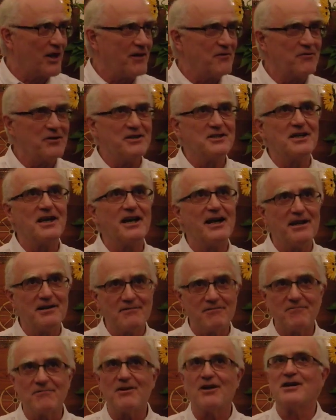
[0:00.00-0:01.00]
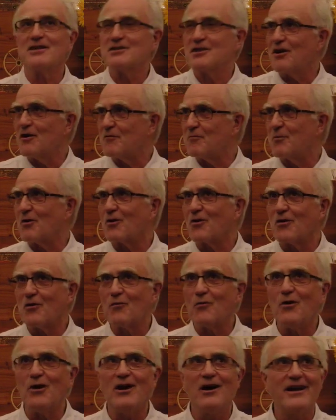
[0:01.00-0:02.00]
every day, nice half bottle of
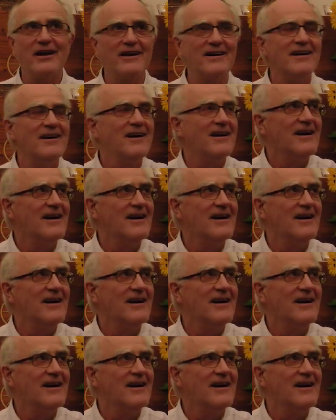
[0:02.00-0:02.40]
wine.